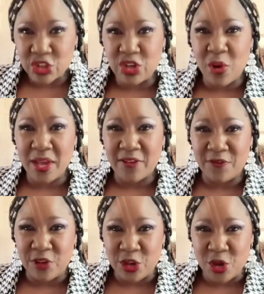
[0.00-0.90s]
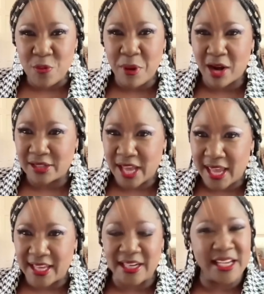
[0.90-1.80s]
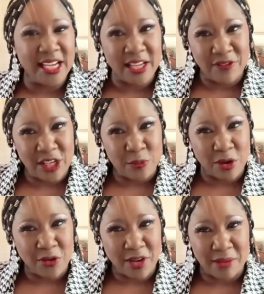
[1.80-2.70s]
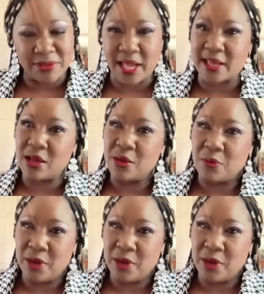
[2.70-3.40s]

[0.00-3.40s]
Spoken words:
So if you partake in any of these programs like